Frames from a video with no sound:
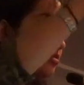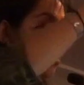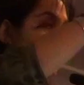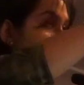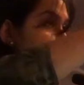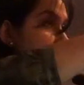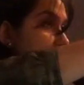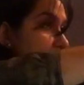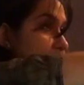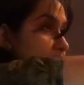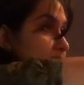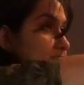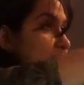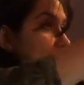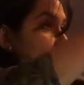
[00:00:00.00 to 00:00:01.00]
So in
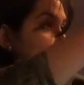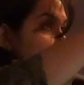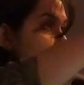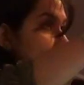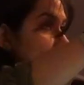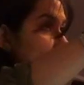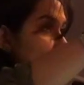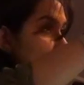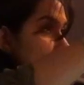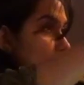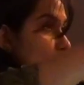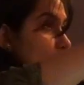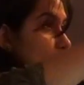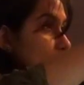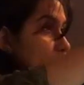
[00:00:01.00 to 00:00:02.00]
the second year,
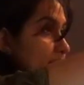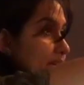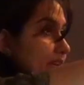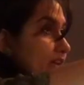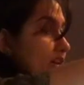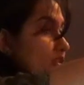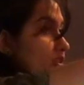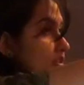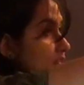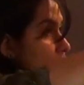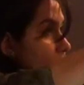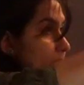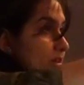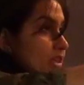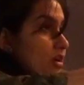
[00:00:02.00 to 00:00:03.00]
your operating cost
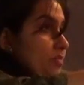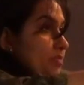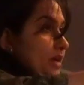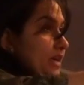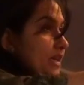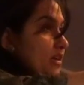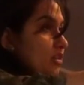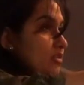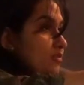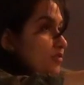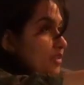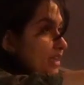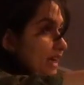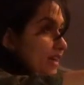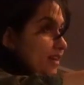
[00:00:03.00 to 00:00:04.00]
will be the operating cost
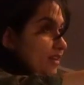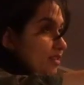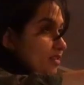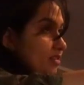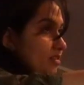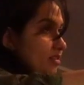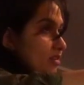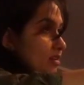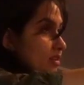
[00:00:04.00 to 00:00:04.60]
for that year.